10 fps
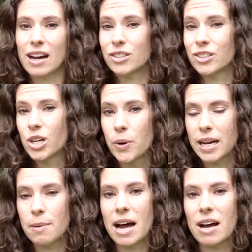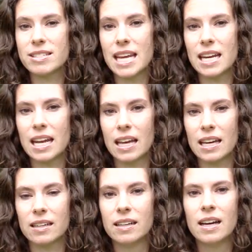or how you're going about
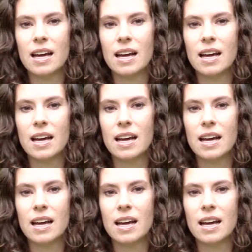dating.